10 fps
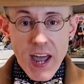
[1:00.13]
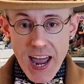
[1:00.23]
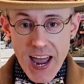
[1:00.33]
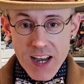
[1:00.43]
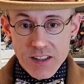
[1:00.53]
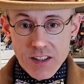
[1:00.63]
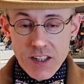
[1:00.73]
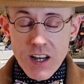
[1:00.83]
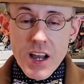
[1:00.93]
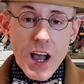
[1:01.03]
the
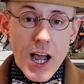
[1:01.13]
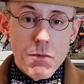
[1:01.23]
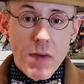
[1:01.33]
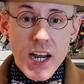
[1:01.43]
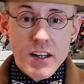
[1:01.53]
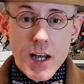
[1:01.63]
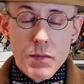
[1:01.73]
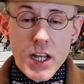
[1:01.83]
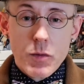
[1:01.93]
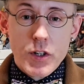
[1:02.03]
Past. I might
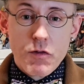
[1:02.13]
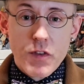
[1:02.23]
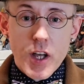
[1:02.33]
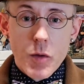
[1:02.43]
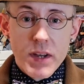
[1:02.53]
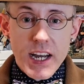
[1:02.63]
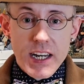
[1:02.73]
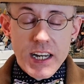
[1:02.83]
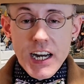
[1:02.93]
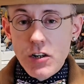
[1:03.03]
not be able to film
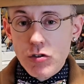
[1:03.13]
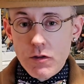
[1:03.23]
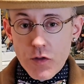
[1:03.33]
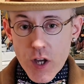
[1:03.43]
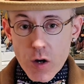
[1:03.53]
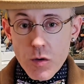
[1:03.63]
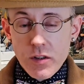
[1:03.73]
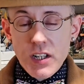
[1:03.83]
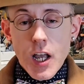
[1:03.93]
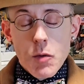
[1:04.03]
in each of
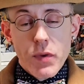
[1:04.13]
those,